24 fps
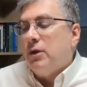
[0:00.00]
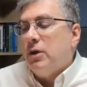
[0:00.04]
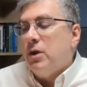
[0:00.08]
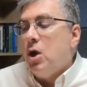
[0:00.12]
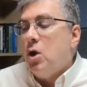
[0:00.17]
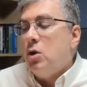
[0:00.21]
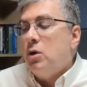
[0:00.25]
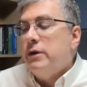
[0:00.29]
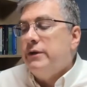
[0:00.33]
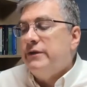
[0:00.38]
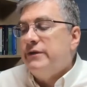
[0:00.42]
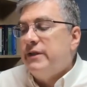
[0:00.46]

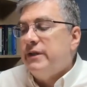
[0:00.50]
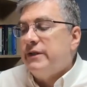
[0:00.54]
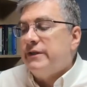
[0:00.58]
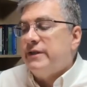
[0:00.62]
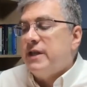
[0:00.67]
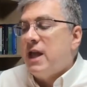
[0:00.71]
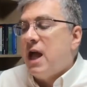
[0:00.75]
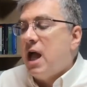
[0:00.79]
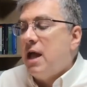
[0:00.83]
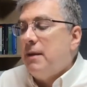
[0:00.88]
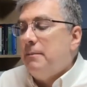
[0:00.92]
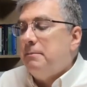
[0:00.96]
Notice does
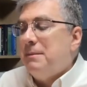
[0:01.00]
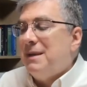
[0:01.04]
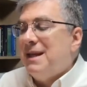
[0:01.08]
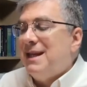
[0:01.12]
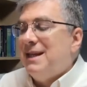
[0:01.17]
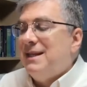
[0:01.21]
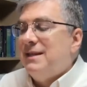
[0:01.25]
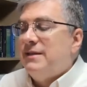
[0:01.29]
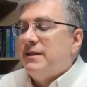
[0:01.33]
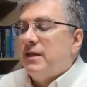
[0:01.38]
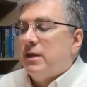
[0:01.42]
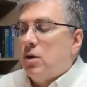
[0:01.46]
not
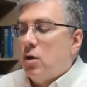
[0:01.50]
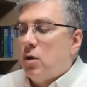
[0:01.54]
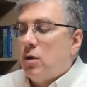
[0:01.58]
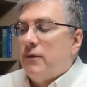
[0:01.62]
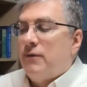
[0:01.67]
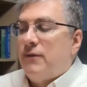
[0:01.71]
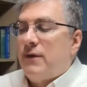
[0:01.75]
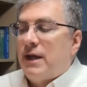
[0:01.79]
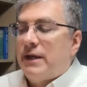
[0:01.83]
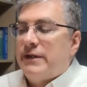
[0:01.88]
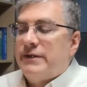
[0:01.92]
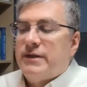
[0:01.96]
mean to
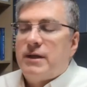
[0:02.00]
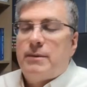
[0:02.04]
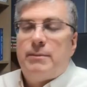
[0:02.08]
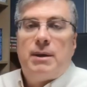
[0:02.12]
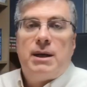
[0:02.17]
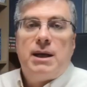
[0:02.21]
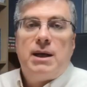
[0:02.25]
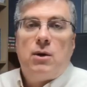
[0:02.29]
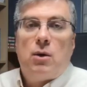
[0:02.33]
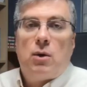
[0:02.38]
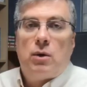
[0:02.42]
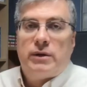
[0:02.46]
notify
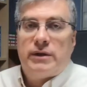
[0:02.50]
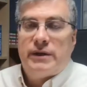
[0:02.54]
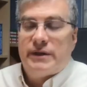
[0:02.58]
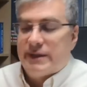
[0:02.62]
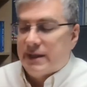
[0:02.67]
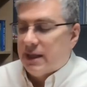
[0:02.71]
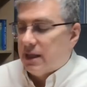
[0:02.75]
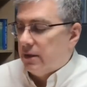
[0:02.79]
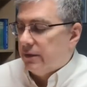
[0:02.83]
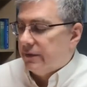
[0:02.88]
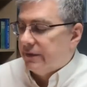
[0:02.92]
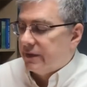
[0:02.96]
somebody or to
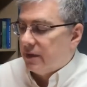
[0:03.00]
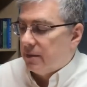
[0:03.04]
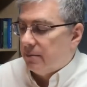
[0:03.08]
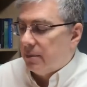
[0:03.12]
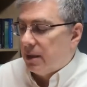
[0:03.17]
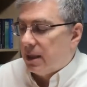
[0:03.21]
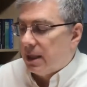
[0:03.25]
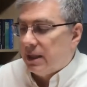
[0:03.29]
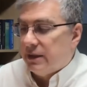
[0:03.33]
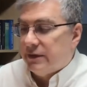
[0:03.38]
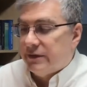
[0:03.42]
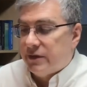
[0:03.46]
tell
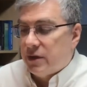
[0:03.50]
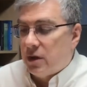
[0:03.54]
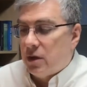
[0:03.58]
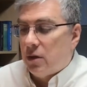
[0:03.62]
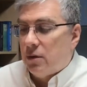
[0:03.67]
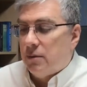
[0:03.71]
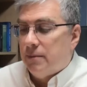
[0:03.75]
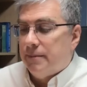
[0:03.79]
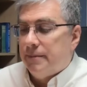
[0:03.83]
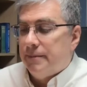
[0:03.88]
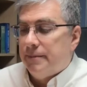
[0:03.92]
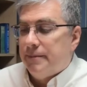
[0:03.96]
somebody.
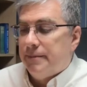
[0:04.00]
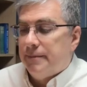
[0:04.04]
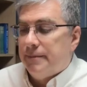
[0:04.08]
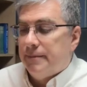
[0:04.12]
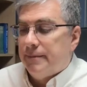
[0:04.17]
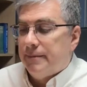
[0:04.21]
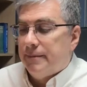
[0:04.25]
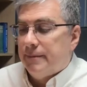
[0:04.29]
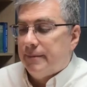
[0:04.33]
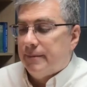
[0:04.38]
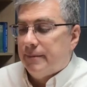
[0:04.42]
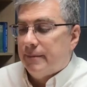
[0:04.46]
So
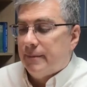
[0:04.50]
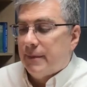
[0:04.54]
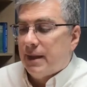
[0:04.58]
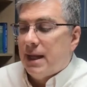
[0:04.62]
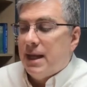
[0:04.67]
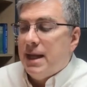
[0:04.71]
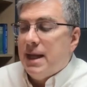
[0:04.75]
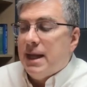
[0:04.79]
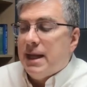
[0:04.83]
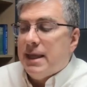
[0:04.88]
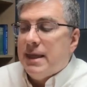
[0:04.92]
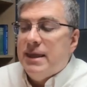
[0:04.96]

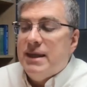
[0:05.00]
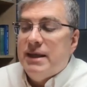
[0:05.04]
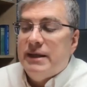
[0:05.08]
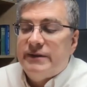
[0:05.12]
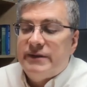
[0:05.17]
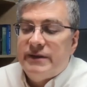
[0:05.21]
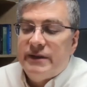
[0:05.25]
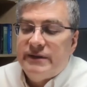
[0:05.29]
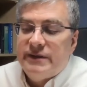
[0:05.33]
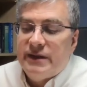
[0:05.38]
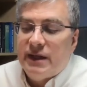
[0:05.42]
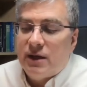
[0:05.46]

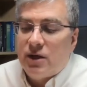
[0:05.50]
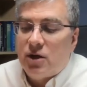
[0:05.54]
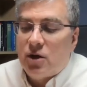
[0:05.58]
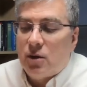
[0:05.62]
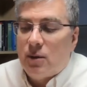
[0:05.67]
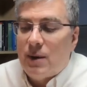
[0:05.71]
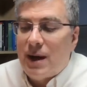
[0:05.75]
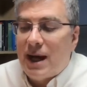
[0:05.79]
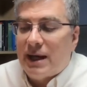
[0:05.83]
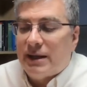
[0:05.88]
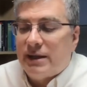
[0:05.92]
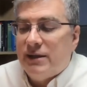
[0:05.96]
this is
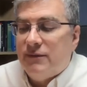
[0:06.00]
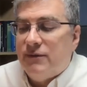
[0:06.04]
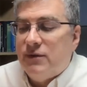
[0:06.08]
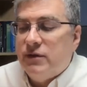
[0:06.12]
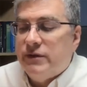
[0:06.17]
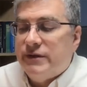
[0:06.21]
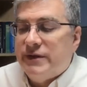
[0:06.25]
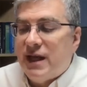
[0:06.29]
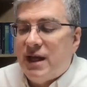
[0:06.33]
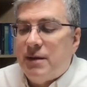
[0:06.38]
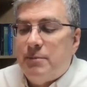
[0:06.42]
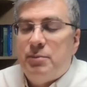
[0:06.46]
incorrect. If you
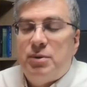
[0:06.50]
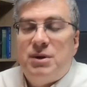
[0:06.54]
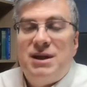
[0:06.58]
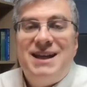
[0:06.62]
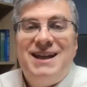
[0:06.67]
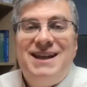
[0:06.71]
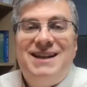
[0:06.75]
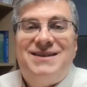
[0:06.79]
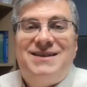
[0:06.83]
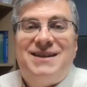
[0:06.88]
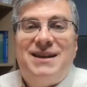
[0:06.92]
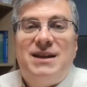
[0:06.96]
say,
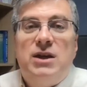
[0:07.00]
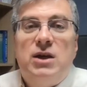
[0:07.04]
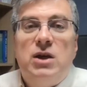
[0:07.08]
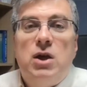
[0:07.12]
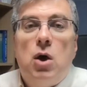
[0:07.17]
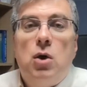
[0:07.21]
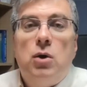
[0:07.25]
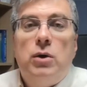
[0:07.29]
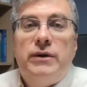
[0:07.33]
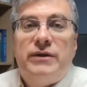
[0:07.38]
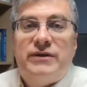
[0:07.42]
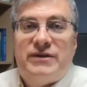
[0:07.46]
please
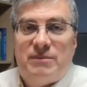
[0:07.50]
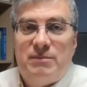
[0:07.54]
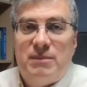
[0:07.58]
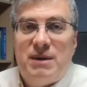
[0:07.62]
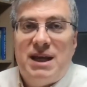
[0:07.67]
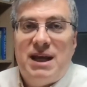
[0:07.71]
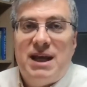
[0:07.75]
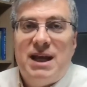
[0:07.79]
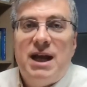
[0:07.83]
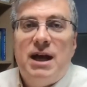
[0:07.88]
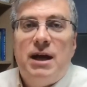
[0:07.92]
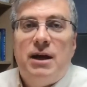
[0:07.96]
notice
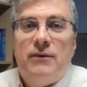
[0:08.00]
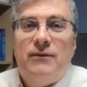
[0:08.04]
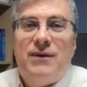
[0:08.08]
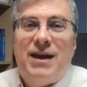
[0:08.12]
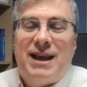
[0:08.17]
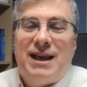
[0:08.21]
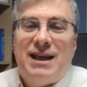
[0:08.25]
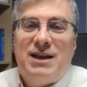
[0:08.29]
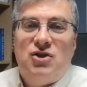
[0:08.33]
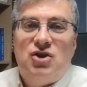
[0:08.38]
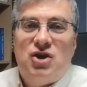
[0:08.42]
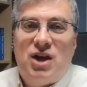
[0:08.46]
me of
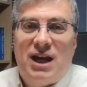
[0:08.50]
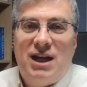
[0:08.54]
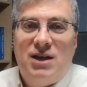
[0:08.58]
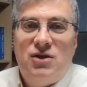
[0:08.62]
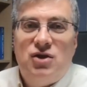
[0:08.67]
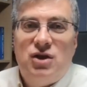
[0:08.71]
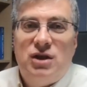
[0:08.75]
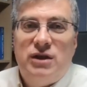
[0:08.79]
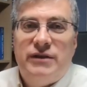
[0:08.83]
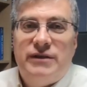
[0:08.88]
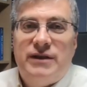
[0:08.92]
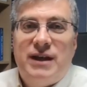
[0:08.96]
any
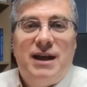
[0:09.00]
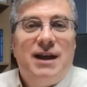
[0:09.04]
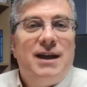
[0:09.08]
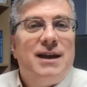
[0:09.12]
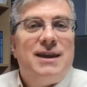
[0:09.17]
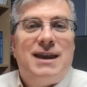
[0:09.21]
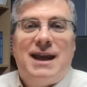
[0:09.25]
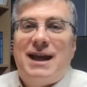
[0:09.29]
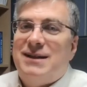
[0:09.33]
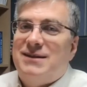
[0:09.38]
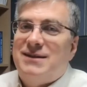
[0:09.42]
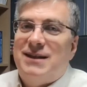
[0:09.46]
changes,
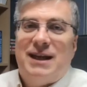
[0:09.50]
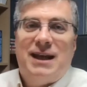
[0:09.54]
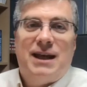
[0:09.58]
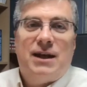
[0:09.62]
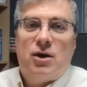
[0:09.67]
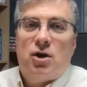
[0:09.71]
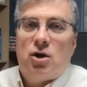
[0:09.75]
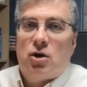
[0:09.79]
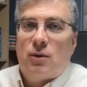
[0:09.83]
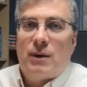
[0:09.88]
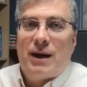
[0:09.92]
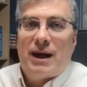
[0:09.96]
that's
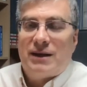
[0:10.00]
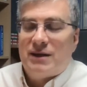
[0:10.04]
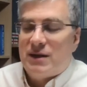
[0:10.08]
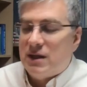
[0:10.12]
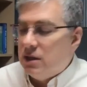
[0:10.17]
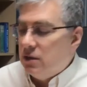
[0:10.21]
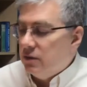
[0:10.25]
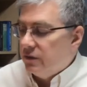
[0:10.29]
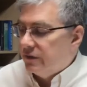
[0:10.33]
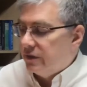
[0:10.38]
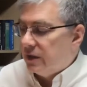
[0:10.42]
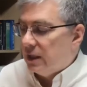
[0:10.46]
incorrect
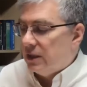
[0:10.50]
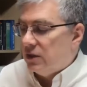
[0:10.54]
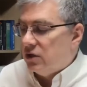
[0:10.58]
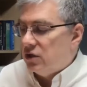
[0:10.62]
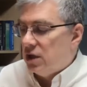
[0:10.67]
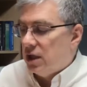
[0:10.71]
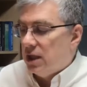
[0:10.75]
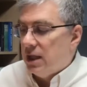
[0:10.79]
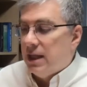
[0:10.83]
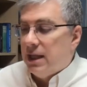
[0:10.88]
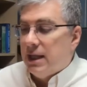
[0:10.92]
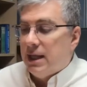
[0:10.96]

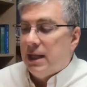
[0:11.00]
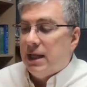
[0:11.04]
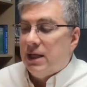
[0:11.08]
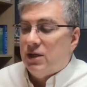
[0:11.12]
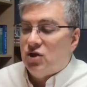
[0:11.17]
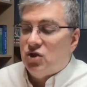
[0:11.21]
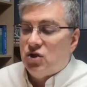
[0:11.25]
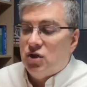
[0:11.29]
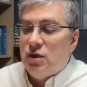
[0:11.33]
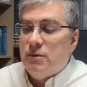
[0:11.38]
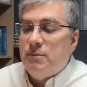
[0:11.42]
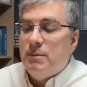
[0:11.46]
usage.
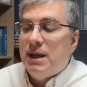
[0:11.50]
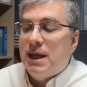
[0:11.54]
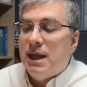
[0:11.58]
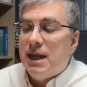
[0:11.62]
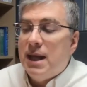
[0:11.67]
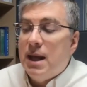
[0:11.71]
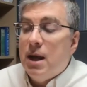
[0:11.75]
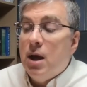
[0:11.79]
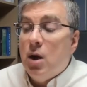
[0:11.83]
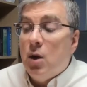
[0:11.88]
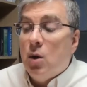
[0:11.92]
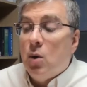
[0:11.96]
It should
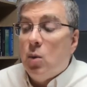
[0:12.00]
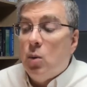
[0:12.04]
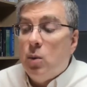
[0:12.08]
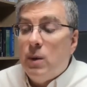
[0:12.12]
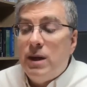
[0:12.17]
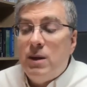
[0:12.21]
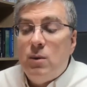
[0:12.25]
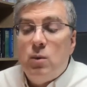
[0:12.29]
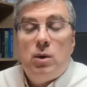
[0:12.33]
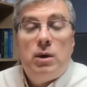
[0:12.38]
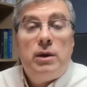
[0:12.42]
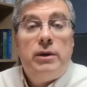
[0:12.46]
be,
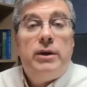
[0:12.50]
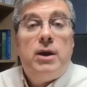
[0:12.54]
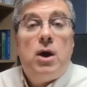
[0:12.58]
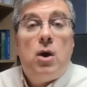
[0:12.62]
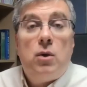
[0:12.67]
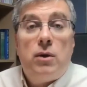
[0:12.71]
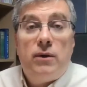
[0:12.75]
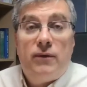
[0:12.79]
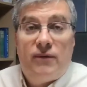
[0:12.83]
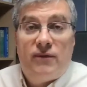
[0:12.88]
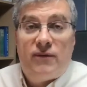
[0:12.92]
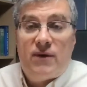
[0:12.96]
we will
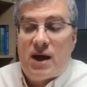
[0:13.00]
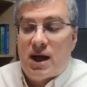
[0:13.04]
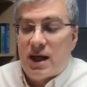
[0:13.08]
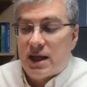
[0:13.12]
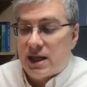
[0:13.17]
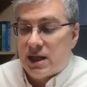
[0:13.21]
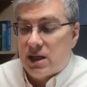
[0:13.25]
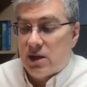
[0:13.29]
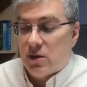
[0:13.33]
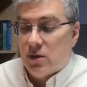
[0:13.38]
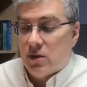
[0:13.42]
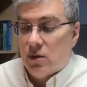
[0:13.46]

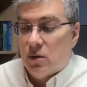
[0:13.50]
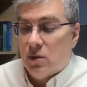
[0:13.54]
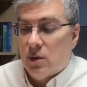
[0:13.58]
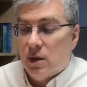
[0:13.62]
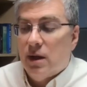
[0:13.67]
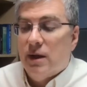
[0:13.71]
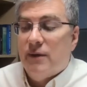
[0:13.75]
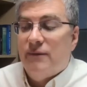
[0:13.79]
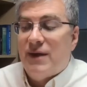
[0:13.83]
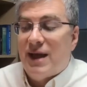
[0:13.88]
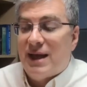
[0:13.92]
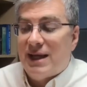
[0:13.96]
notify you
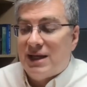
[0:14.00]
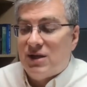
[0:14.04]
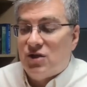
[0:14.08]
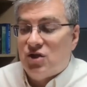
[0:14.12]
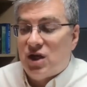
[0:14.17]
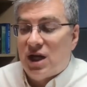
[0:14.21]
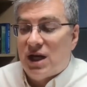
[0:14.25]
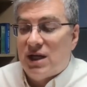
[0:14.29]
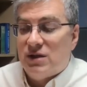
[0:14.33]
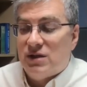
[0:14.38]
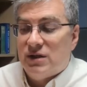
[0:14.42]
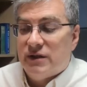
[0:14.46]
of any
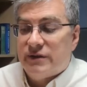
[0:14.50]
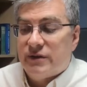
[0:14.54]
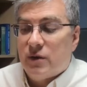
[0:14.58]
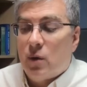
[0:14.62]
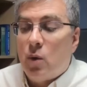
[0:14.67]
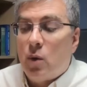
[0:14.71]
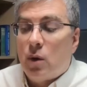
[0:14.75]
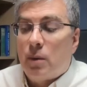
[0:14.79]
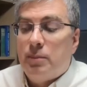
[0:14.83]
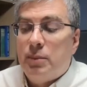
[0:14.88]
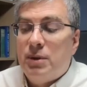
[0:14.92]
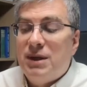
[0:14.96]
changes,
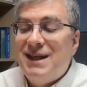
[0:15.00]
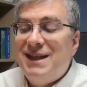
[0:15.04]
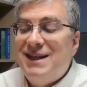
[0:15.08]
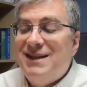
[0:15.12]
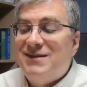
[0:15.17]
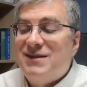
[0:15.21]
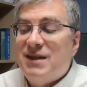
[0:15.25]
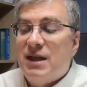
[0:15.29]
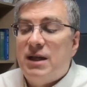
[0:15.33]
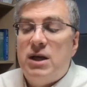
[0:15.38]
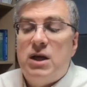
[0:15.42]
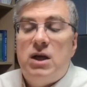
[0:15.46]
or
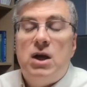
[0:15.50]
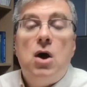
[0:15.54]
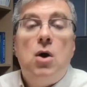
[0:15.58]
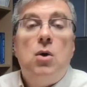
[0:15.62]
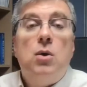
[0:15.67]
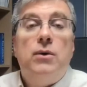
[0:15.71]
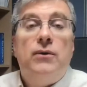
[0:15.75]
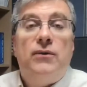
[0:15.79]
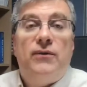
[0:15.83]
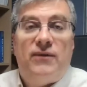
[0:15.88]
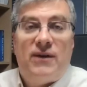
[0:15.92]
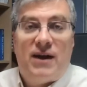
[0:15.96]
please
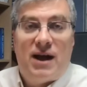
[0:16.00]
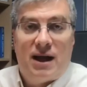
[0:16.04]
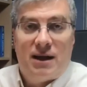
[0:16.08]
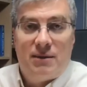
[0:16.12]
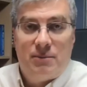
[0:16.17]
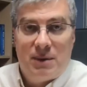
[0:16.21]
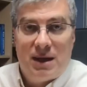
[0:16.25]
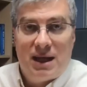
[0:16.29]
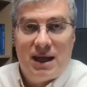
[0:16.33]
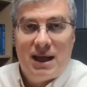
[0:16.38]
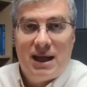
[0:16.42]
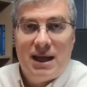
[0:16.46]
notify
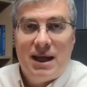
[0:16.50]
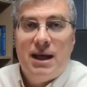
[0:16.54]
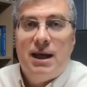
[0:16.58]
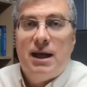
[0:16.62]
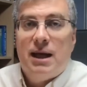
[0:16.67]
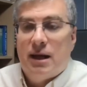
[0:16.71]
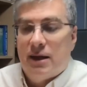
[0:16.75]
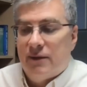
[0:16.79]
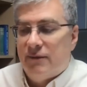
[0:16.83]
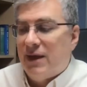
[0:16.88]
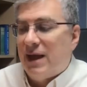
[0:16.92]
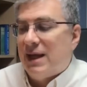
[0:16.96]
me
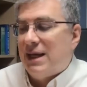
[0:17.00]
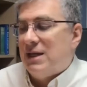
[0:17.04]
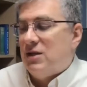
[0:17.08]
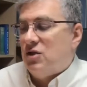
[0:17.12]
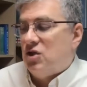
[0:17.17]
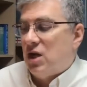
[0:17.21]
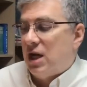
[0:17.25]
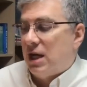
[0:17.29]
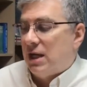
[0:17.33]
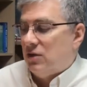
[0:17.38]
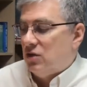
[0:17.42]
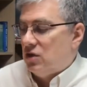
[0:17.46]
of any
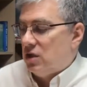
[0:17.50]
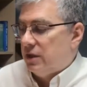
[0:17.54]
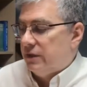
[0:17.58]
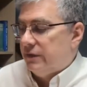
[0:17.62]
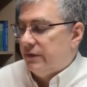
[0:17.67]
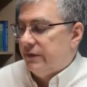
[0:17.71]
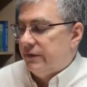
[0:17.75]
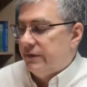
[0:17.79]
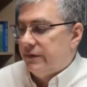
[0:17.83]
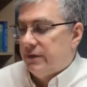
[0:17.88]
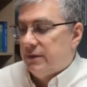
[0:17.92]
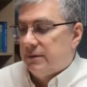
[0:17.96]

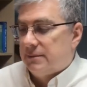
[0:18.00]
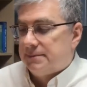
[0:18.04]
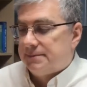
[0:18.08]
changes.